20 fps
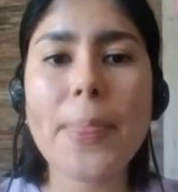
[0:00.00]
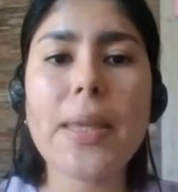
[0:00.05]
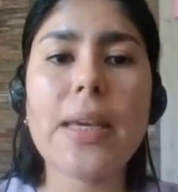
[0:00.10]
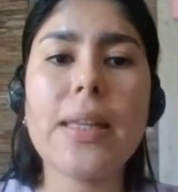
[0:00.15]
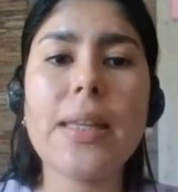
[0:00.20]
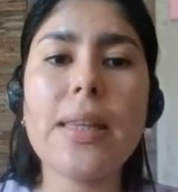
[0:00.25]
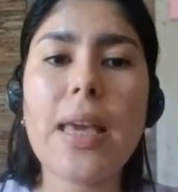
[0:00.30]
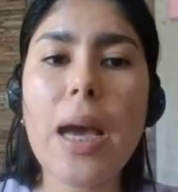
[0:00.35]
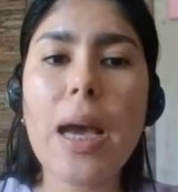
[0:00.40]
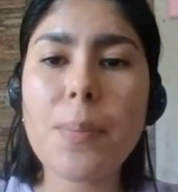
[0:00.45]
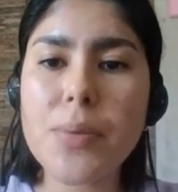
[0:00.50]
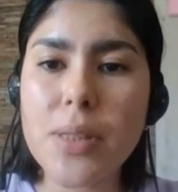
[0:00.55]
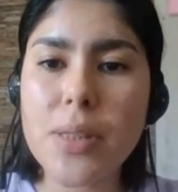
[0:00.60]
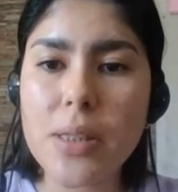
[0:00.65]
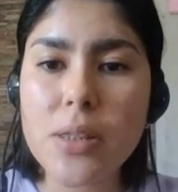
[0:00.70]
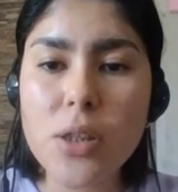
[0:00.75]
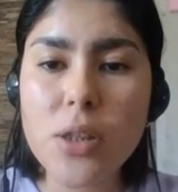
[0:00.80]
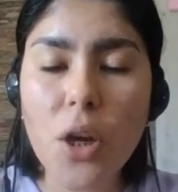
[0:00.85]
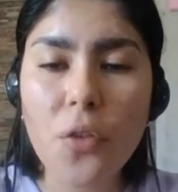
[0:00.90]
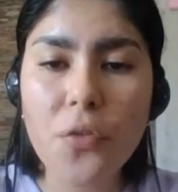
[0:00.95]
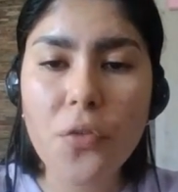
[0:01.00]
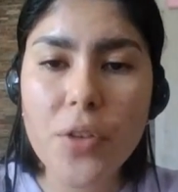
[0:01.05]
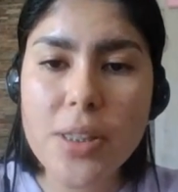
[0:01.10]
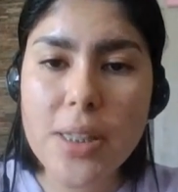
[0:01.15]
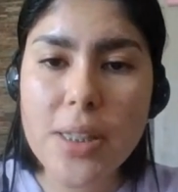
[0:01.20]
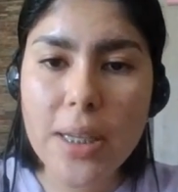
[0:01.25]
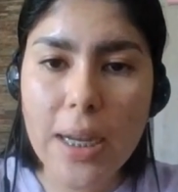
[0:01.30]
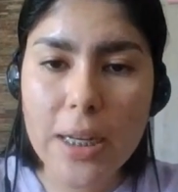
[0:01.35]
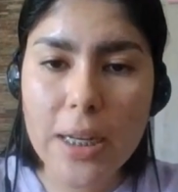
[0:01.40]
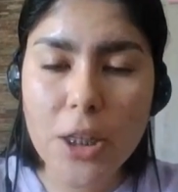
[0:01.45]
In the absence of
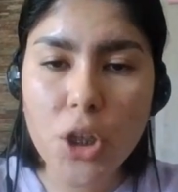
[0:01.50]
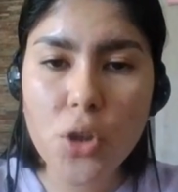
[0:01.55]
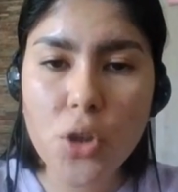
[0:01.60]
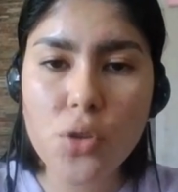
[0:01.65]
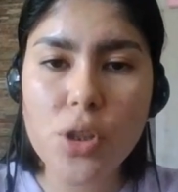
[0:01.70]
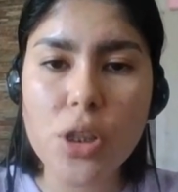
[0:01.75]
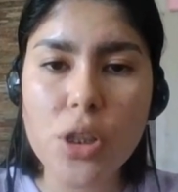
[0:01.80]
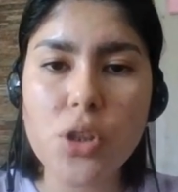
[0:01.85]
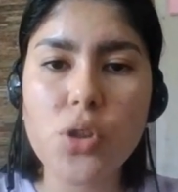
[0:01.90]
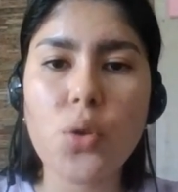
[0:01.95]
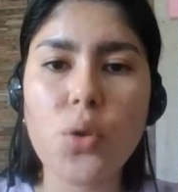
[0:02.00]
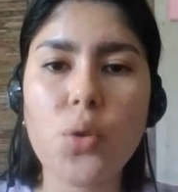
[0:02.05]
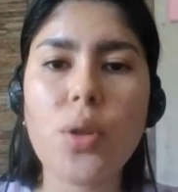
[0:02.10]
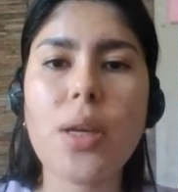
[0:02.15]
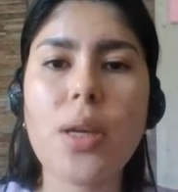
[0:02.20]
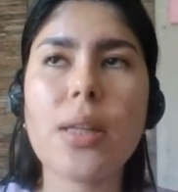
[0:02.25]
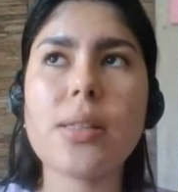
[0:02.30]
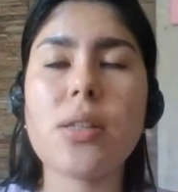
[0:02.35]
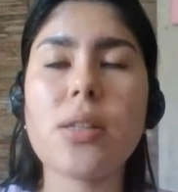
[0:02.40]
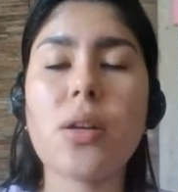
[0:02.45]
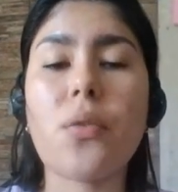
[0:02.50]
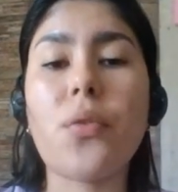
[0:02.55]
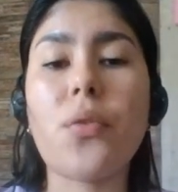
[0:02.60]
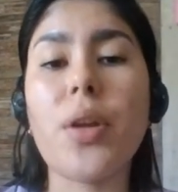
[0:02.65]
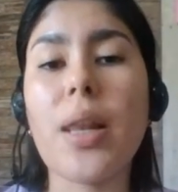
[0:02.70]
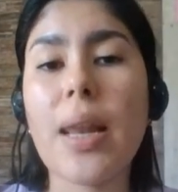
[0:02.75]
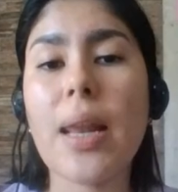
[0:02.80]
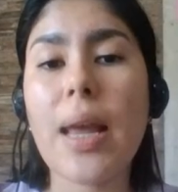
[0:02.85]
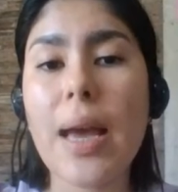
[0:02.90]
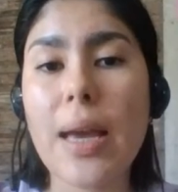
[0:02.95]
physical cues, students
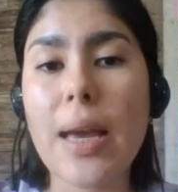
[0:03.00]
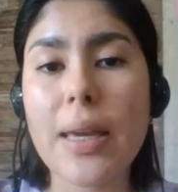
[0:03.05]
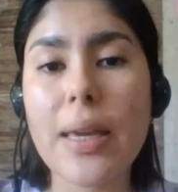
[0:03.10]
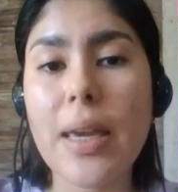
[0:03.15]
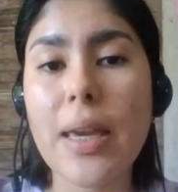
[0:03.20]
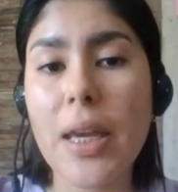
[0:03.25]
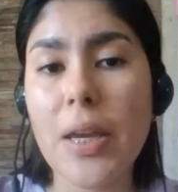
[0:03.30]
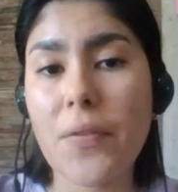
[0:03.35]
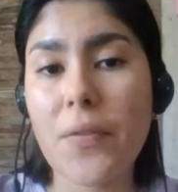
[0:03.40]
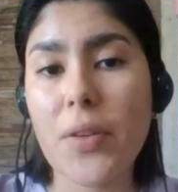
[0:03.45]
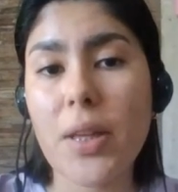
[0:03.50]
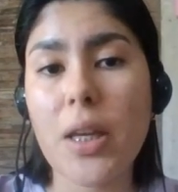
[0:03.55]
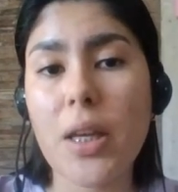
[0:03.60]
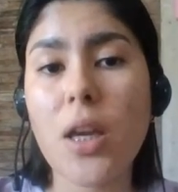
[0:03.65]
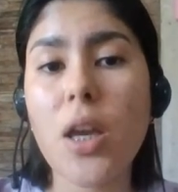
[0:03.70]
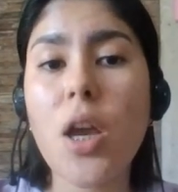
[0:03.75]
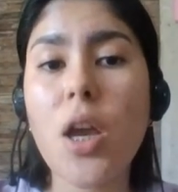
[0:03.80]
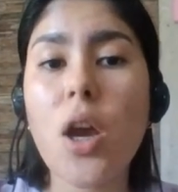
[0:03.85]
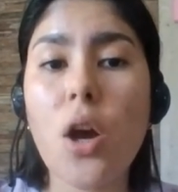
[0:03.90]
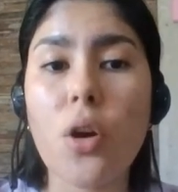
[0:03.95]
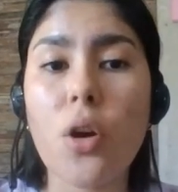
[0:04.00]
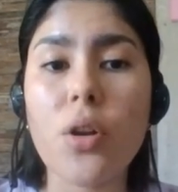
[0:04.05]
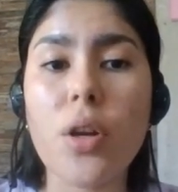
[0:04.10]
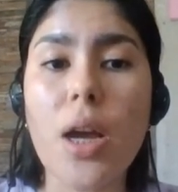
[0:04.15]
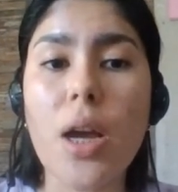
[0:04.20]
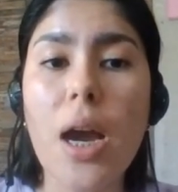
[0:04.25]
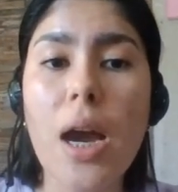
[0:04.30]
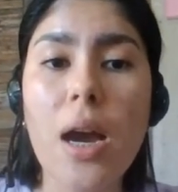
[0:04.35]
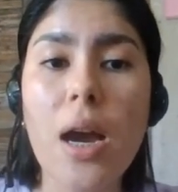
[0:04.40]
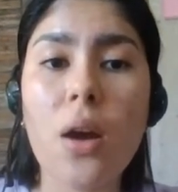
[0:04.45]
rely heavily on
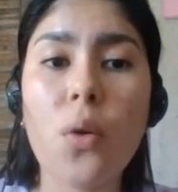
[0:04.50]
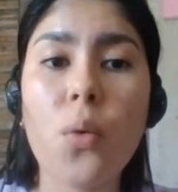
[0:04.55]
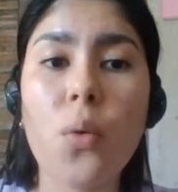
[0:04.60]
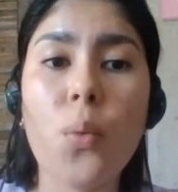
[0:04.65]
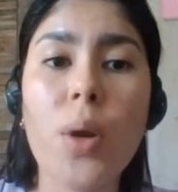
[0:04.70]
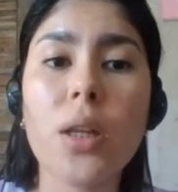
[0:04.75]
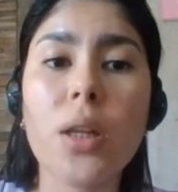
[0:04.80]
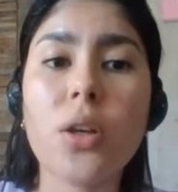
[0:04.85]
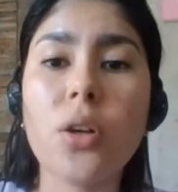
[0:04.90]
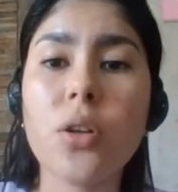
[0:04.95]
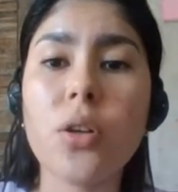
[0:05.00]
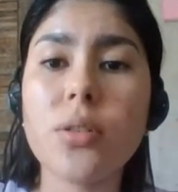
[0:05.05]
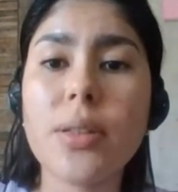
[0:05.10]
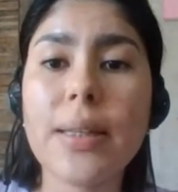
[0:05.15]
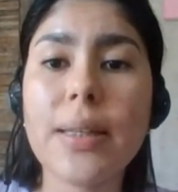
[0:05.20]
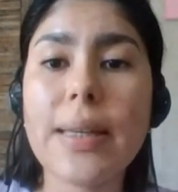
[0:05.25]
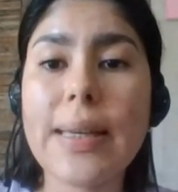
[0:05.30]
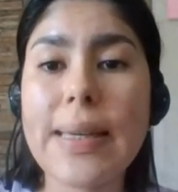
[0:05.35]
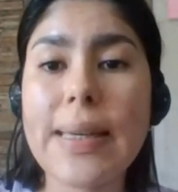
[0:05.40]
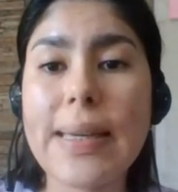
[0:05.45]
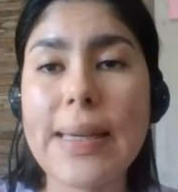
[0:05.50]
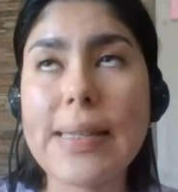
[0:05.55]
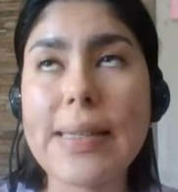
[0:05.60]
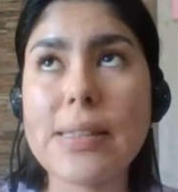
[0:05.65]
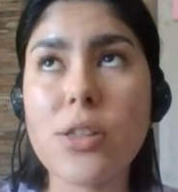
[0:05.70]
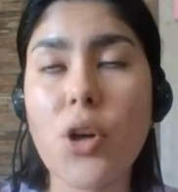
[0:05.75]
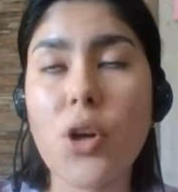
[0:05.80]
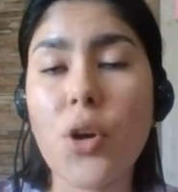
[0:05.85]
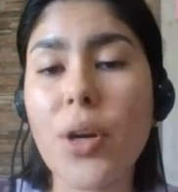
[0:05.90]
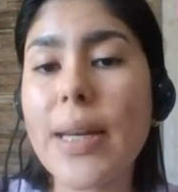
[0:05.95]
how well content
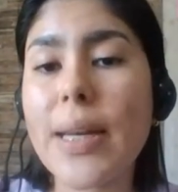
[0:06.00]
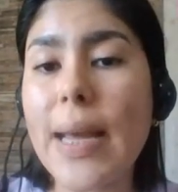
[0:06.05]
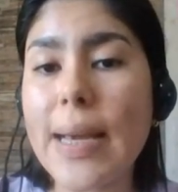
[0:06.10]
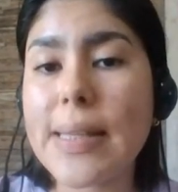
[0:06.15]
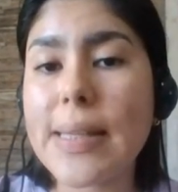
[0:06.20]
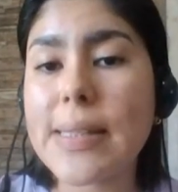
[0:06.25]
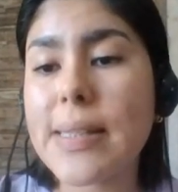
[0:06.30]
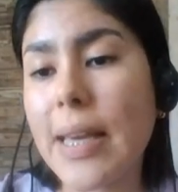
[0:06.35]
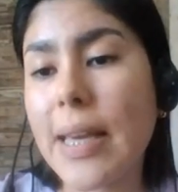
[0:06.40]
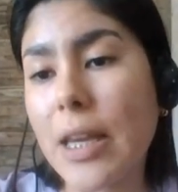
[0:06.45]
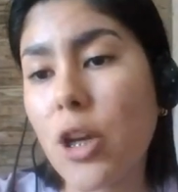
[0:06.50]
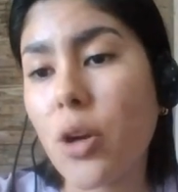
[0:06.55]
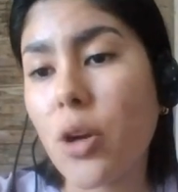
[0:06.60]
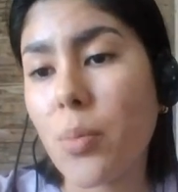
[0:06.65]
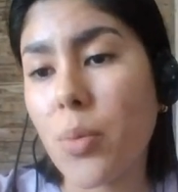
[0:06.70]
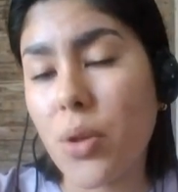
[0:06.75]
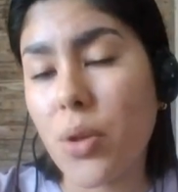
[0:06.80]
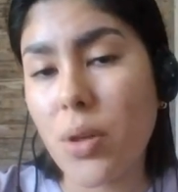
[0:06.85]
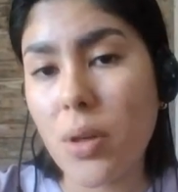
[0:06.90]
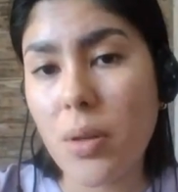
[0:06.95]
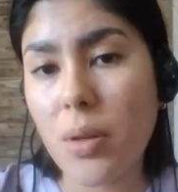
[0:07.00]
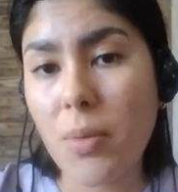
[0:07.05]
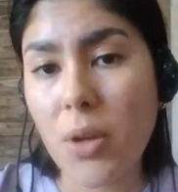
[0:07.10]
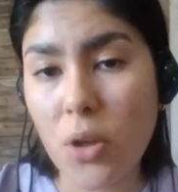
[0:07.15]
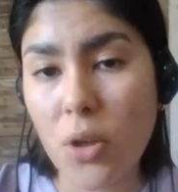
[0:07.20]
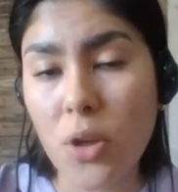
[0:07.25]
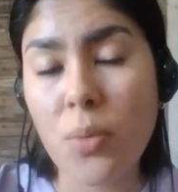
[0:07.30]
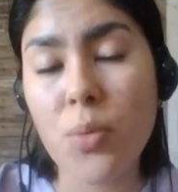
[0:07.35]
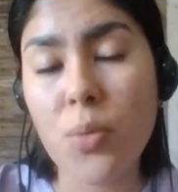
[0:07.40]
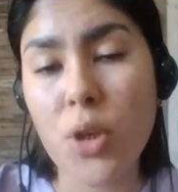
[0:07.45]
is organized and
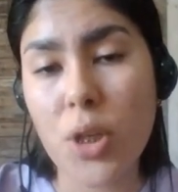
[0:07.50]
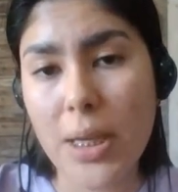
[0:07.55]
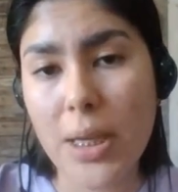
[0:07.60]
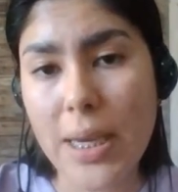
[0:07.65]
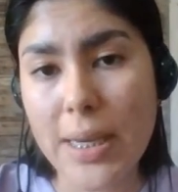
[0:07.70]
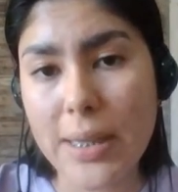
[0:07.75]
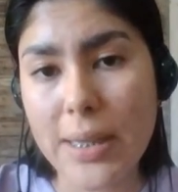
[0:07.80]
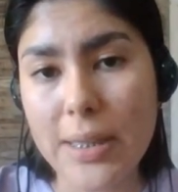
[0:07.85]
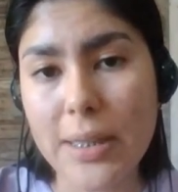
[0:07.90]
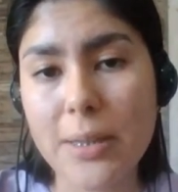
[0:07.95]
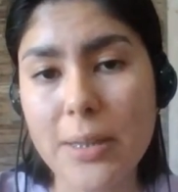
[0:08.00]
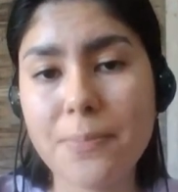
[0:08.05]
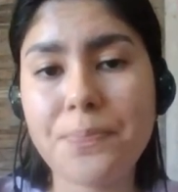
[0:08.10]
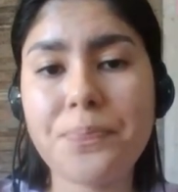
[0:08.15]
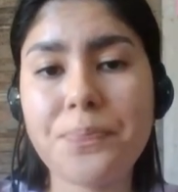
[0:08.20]
communicated.